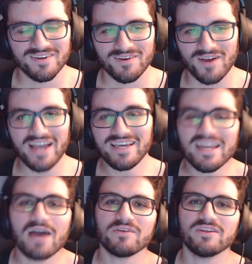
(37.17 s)
I
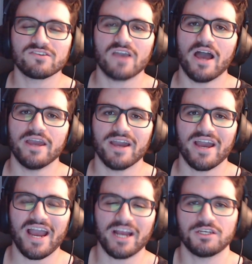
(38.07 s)
cannot believe this guy
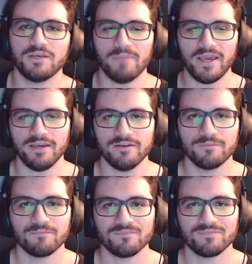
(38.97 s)
actually made
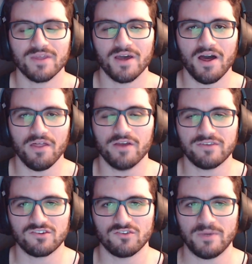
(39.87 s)
a
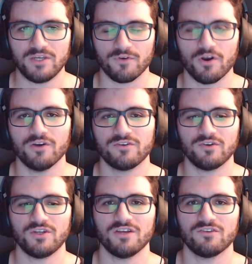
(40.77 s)
text of speech for her so
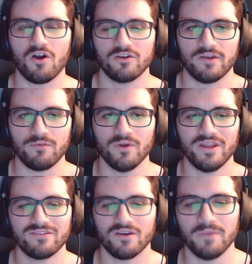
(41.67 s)
she could talk to everyone.
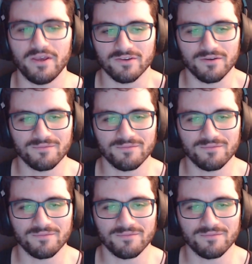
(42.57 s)
It's amazing.